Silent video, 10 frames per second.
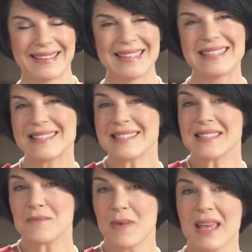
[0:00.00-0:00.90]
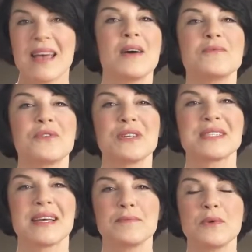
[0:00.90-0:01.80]
The assistant may help, for
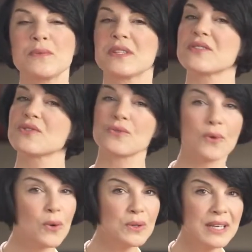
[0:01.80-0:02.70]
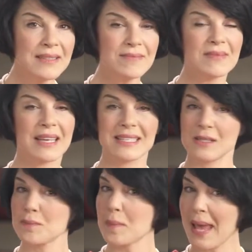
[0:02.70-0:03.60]
example, with scrolling,
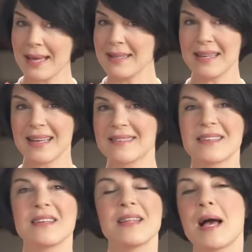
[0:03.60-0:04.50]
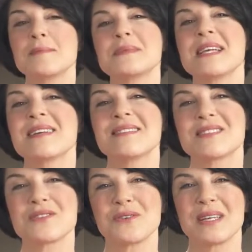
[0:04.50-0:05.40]
expanding and collapsing the
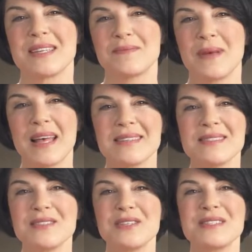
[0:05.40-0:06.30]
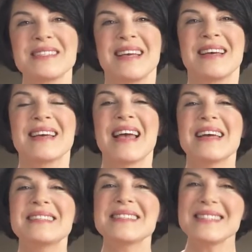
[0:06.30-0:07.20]
screen and passages,
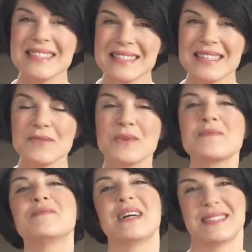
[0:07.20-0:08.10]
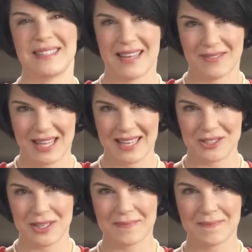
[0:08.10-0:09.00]
and assisting with button
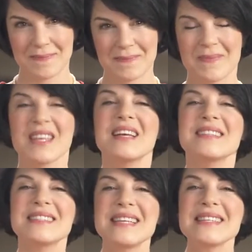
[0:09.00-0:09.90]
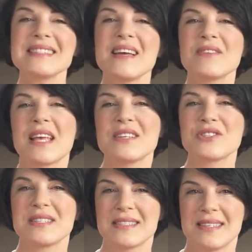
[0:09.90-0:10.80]
navigation. The test
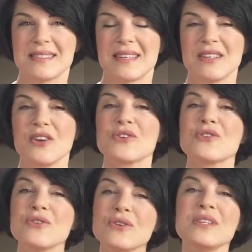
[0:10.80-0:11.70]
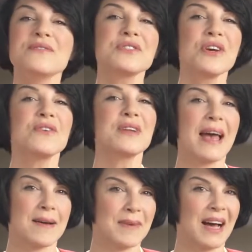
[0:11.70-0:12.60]
navigation assistant could have shown
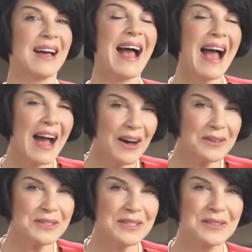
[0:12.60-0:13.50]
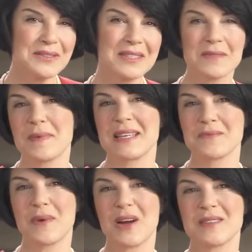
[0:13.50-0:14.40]
Emma how to use the
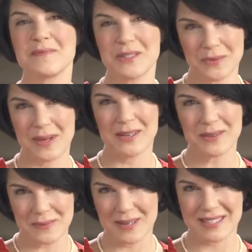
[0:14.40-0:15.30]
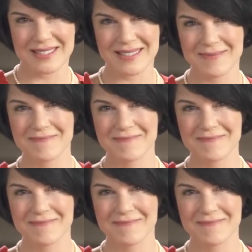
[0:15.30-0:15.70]
spacebar between her words.